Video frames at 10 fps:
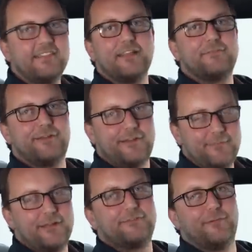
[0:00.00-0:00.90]
Thanks very
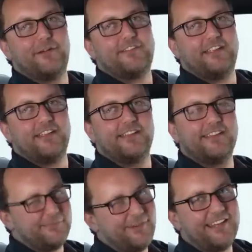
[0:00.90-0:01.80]
much for watching.
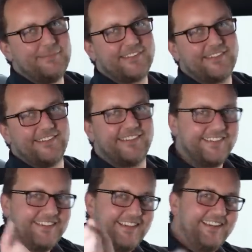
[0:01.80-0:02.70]
My name's Scott,
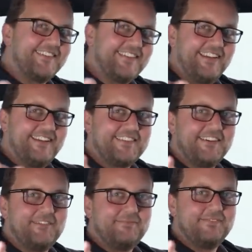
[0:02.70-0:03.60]
and I'll see you next
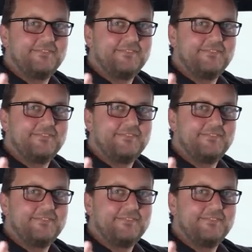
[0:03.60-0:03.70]
time.